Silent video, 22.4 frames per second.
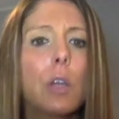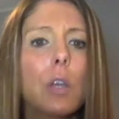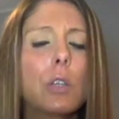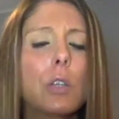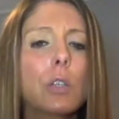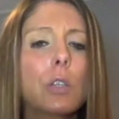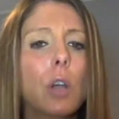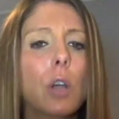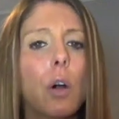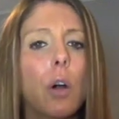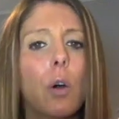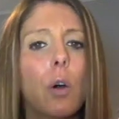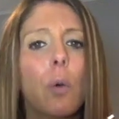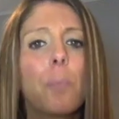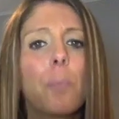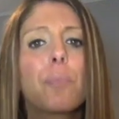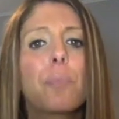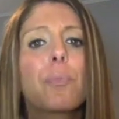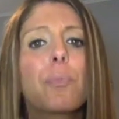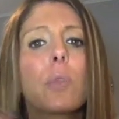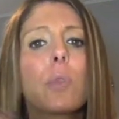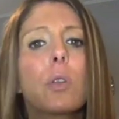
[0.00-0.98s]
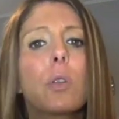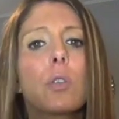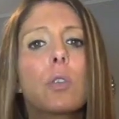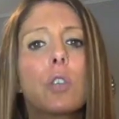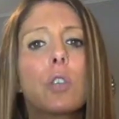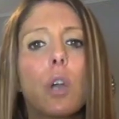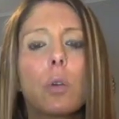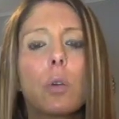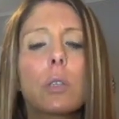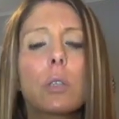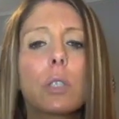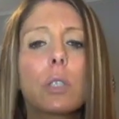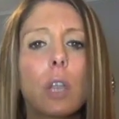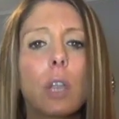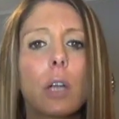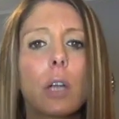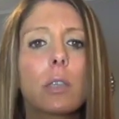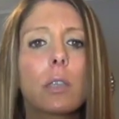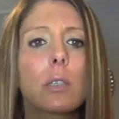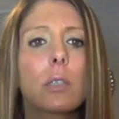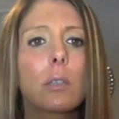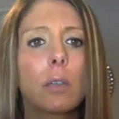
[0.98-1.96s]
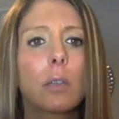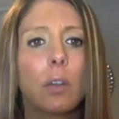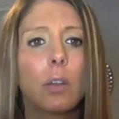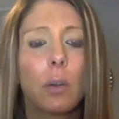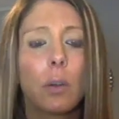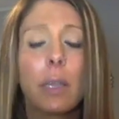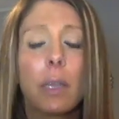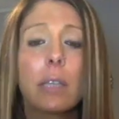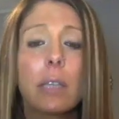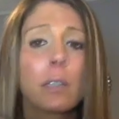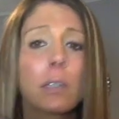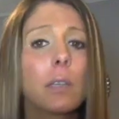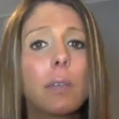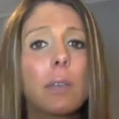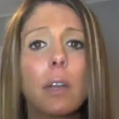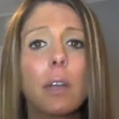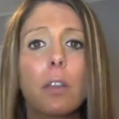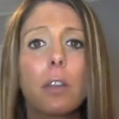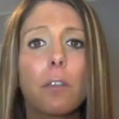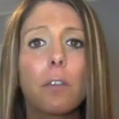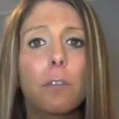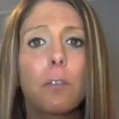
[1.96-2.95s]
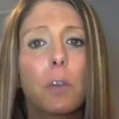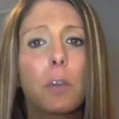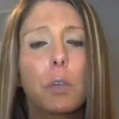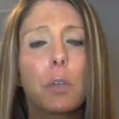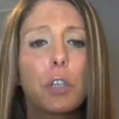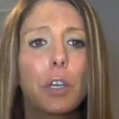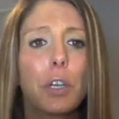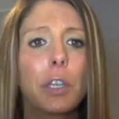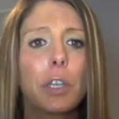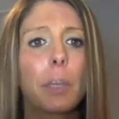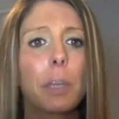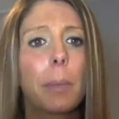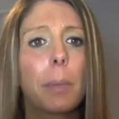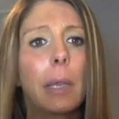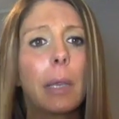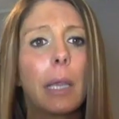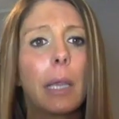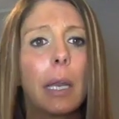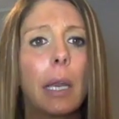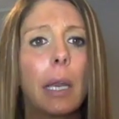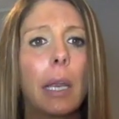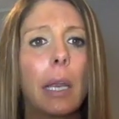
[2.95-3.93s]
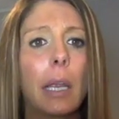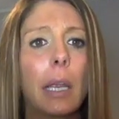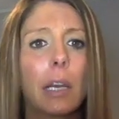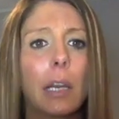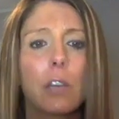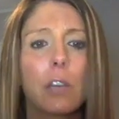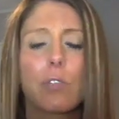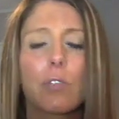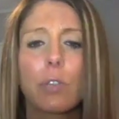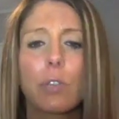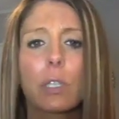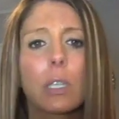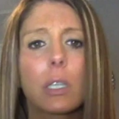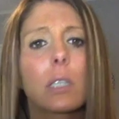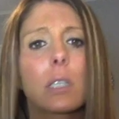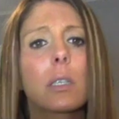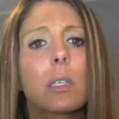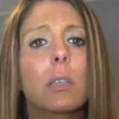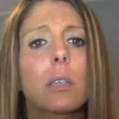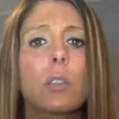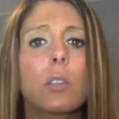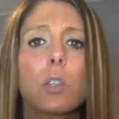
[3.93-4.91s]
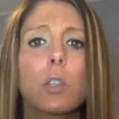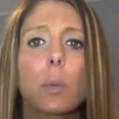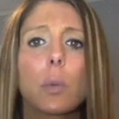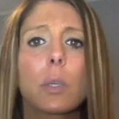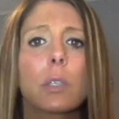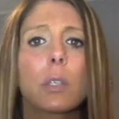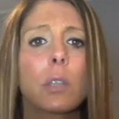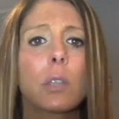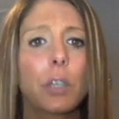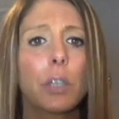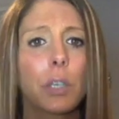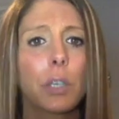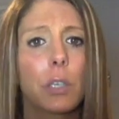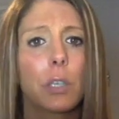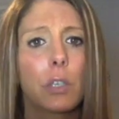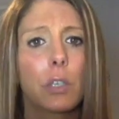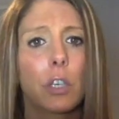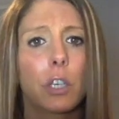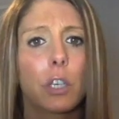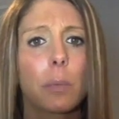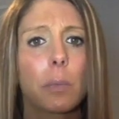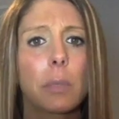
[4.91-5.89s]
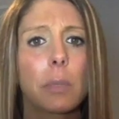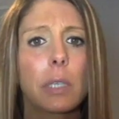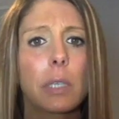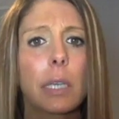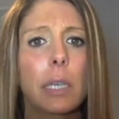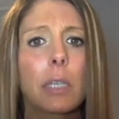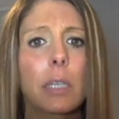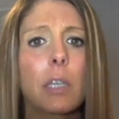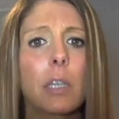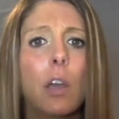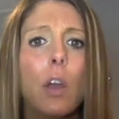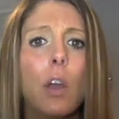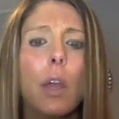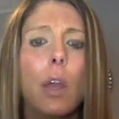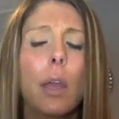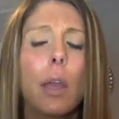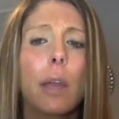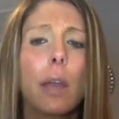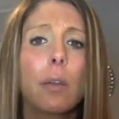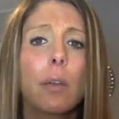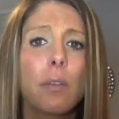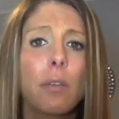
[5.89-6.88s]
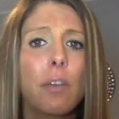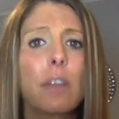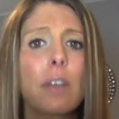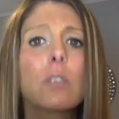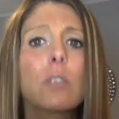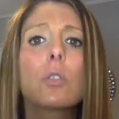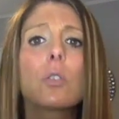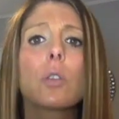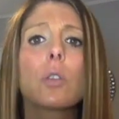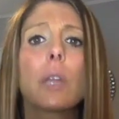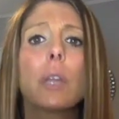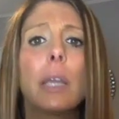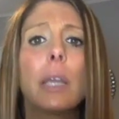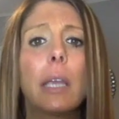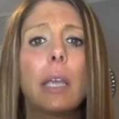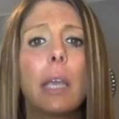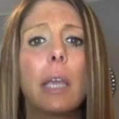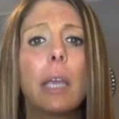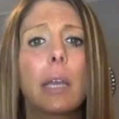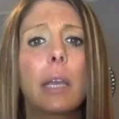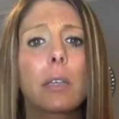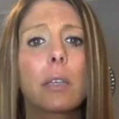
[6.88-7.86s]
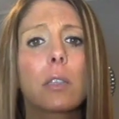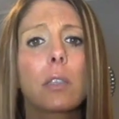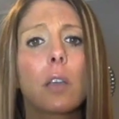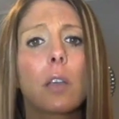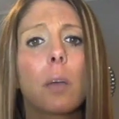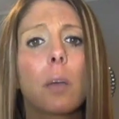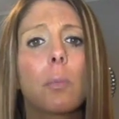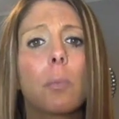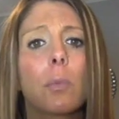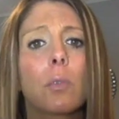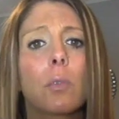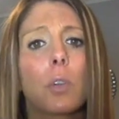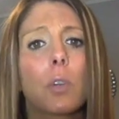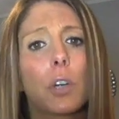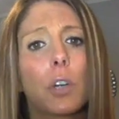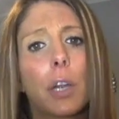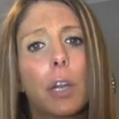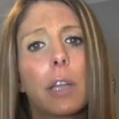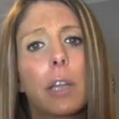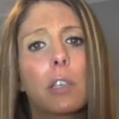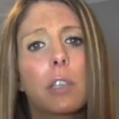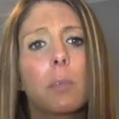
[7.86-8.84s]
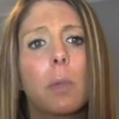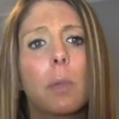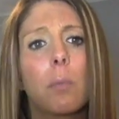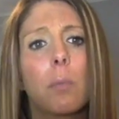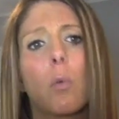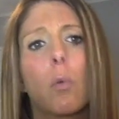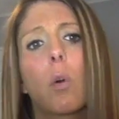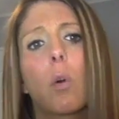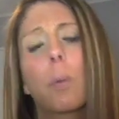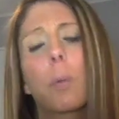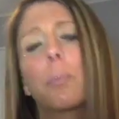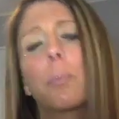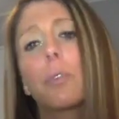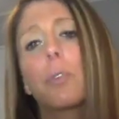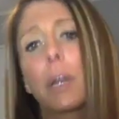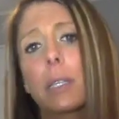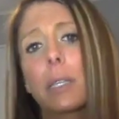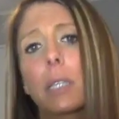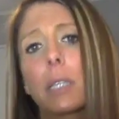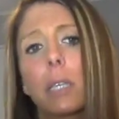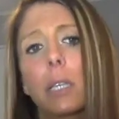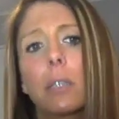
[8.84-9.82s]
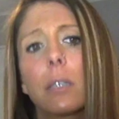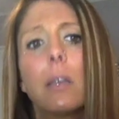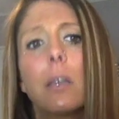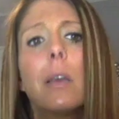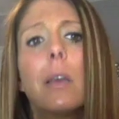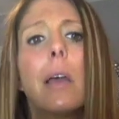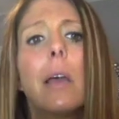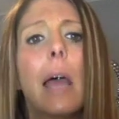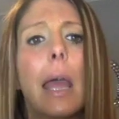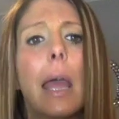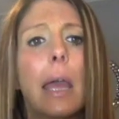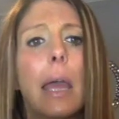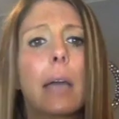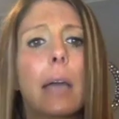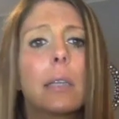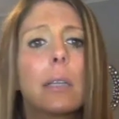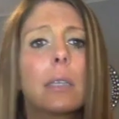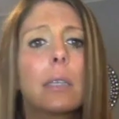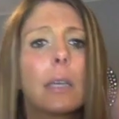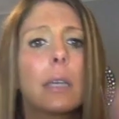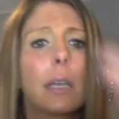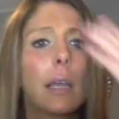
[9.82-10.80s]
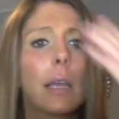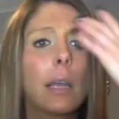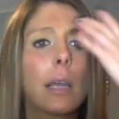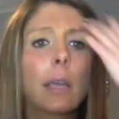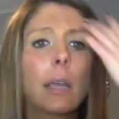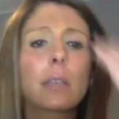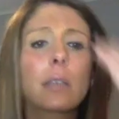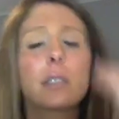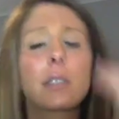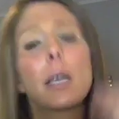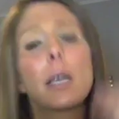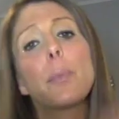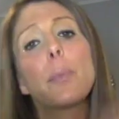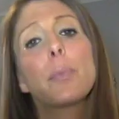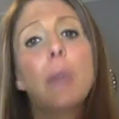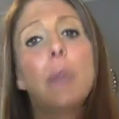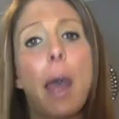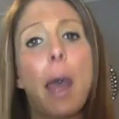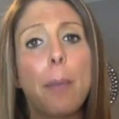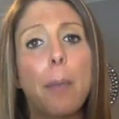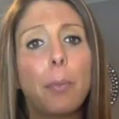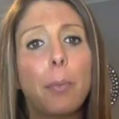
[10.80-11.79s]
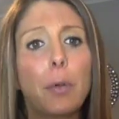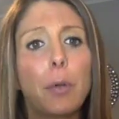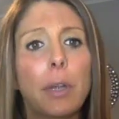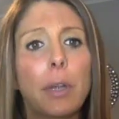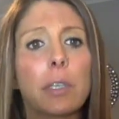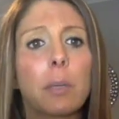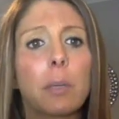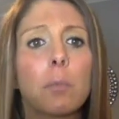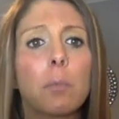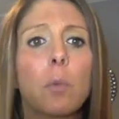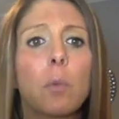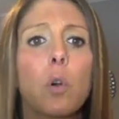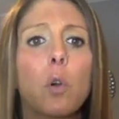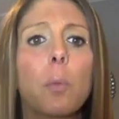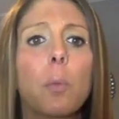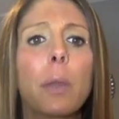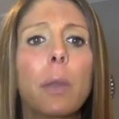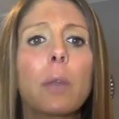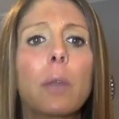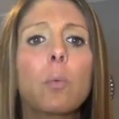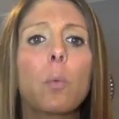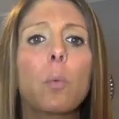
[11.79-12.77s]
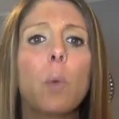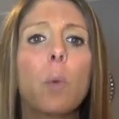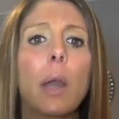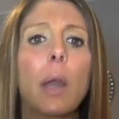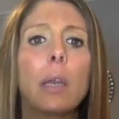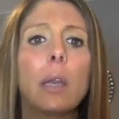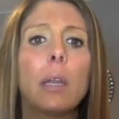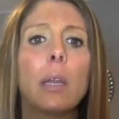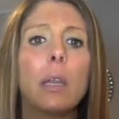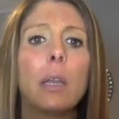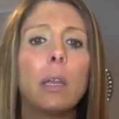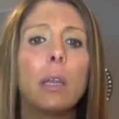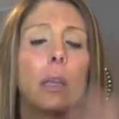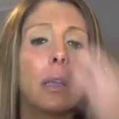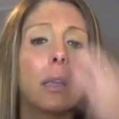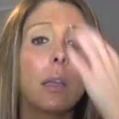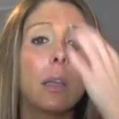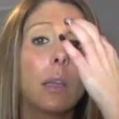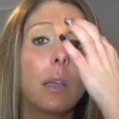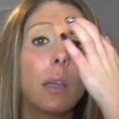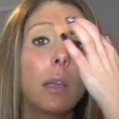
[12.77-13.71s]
So Joe starts, he's living in the future in the beginning, and he's resistant to his current circumstance, and eventually he ends up learning to be more present and accept that present moment when he